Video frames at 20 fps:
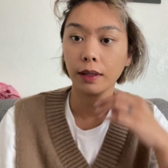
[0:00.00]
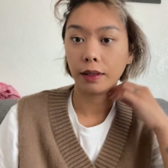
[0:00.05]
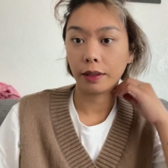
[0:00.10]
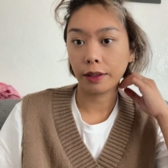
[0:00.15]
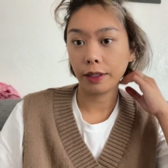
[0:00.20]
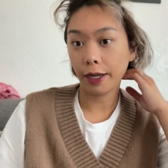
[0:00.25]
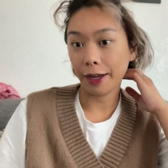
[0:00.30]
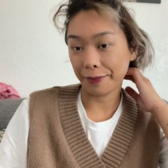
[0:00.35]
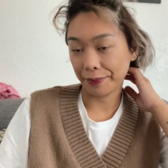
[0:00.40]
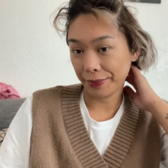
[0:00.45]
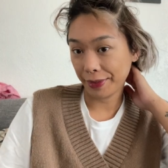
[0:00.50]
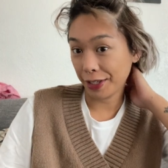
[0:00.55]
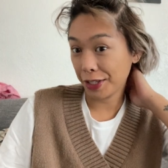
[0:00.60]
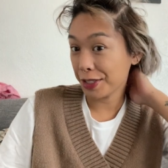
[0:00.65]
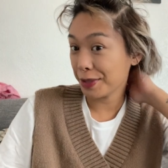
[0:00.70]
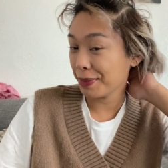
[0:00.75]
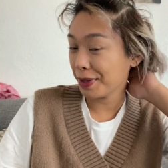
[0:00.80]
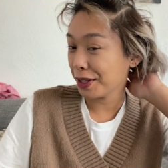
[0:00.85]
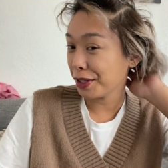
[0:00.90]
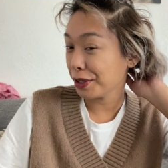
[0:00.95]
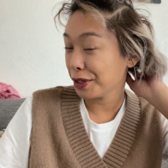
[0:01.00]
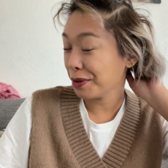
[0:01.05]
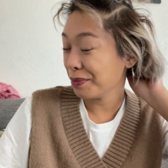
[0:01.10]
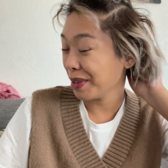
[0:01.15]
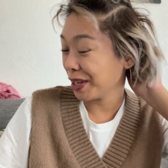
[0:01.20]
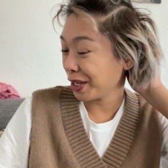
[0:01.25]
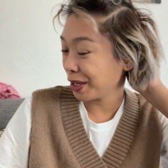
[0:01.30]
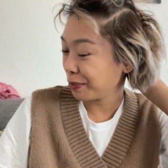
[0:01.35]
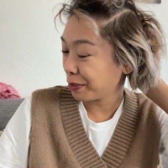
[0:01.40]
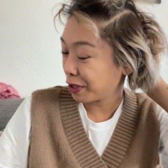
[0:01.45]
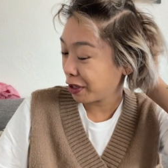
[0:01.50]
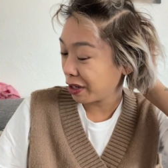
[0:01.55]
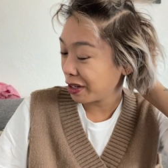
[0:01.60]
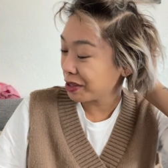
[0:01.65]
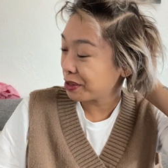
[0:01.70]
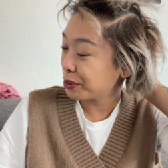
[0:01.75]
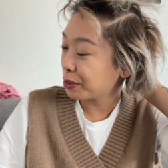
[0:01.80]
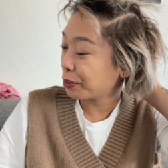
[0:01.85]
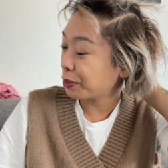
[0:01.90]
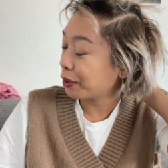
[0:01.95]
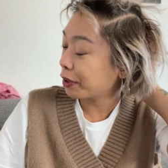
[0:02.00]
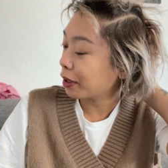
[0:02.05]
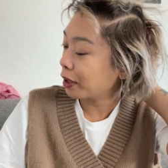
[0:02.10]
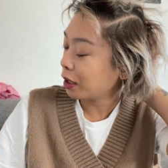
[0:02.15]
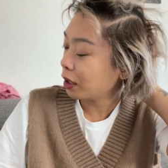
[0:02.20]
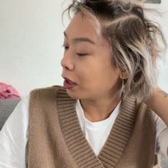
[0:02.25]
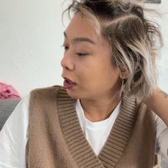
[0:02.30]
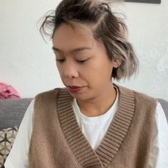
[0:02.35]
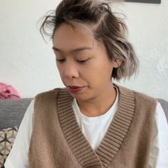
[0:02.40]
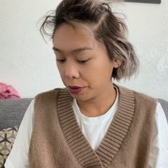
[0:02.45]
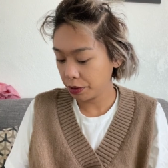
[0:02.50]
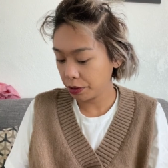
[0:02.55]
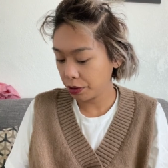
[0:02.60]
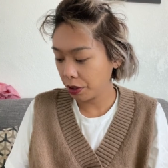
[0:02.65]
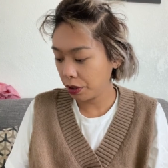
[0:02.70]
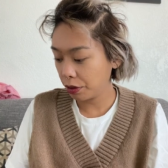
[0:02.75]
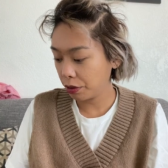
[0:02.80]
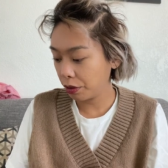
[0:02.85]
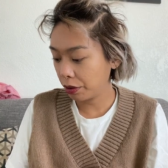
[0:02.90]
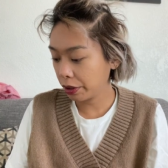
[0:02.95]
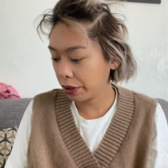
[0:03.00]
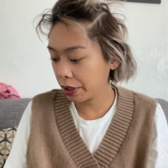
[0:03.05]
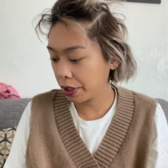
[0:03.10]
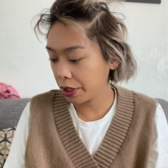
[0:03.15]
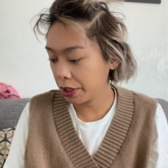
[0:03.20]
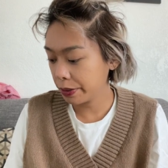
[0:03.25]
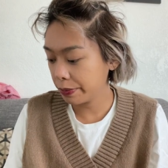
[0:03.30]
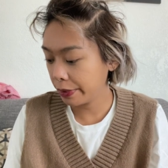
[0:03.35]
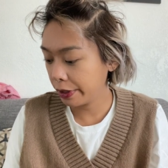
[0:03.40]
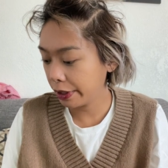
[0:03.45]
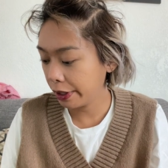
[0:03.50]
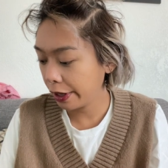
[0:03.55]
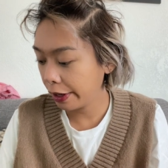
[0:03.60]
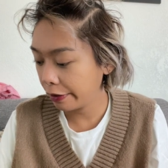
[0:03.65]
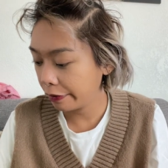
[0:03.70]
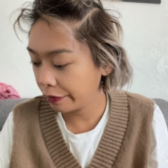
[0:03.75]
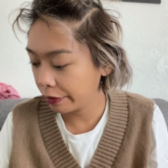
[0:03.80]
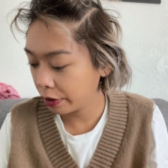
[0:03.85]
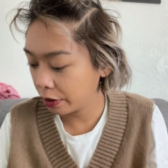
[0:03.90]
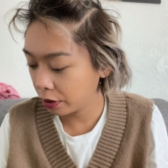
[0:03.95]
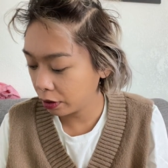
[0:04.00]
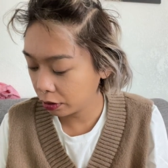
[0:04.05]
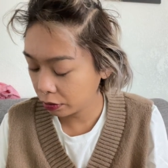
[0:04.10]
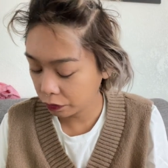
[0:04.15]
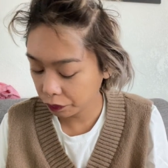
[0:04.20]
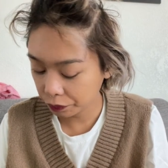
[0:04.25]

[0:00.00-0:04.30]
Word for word: Yeah, that was my little makeup cart tour. Just trying to organize my life, you know?